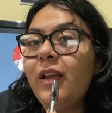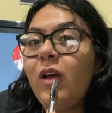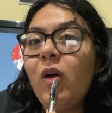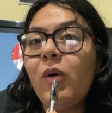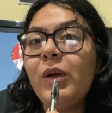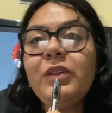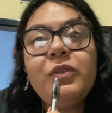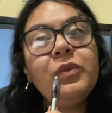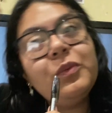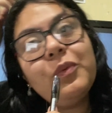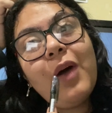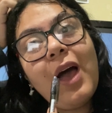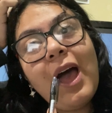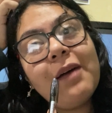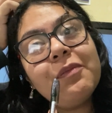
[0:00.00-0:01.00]
going to
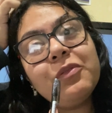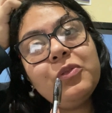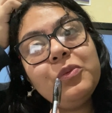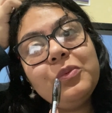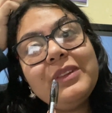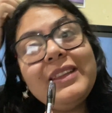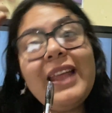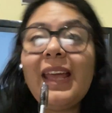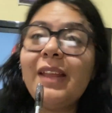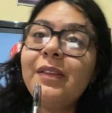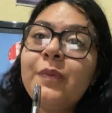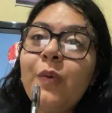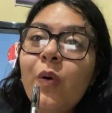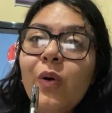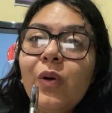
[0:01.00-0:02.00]
have to dance
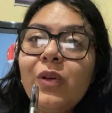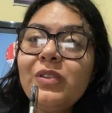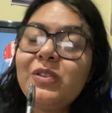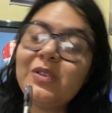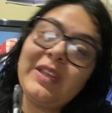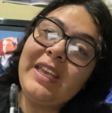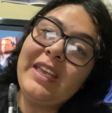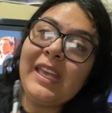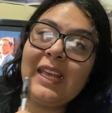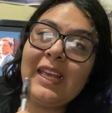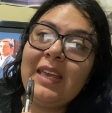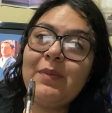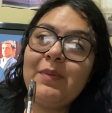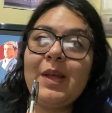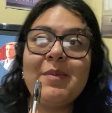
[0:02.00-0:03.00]
for so they can
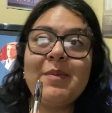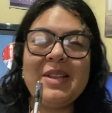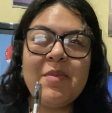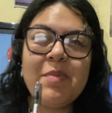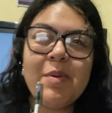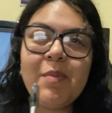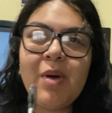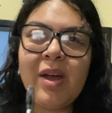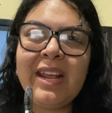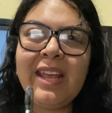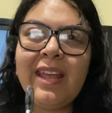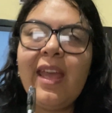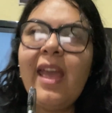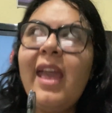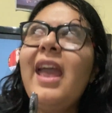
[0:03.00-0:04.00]
give them a little bit
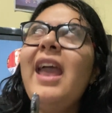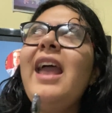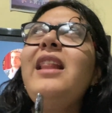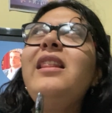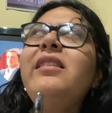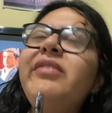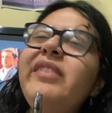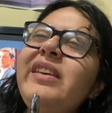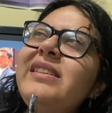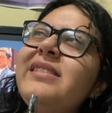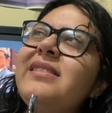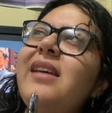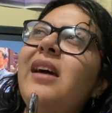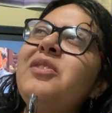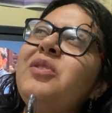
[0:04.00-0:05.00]
money? And
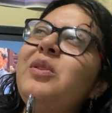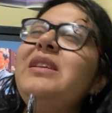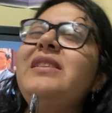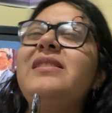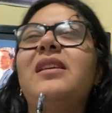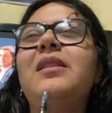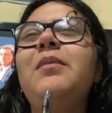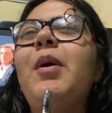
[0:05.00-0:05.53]
this actually set them